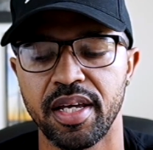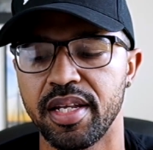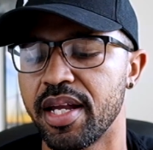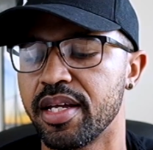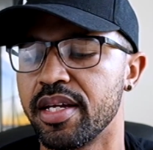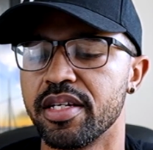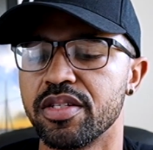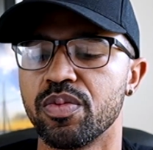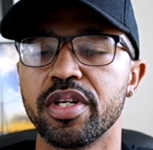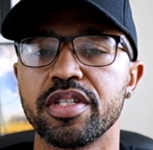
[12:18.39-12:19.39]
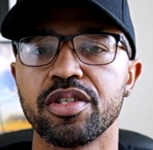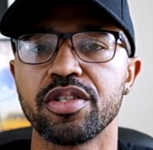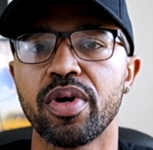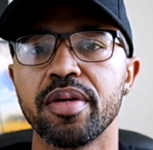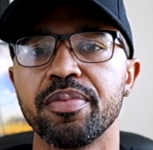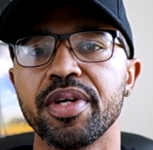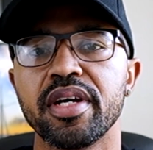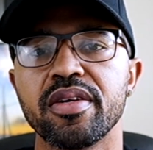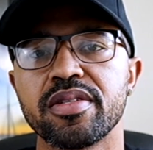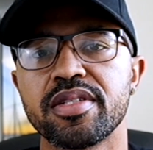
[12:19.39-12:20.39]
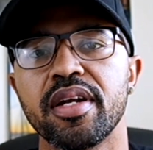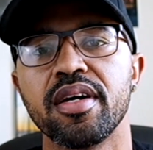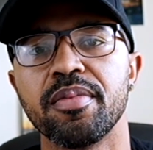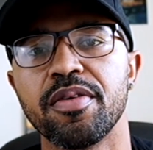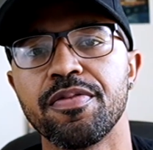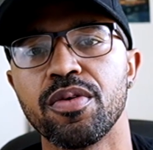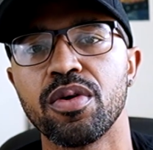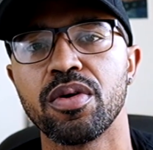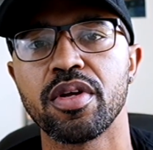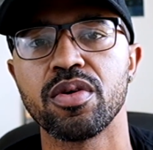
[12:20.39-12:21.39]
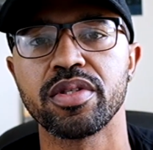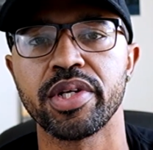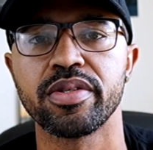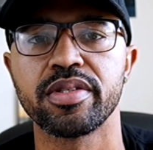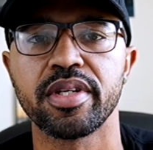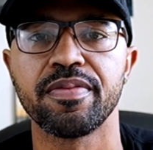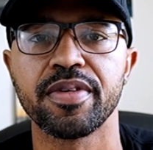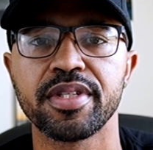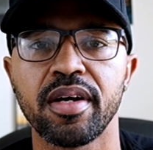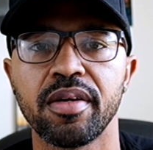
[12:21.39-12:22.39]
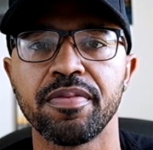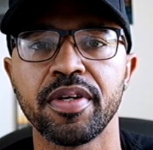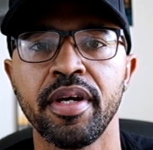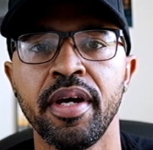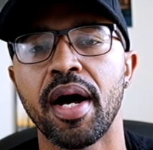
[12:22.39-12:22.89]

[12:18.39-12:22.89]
and that is, what is a great beginner setup for those interested in photography?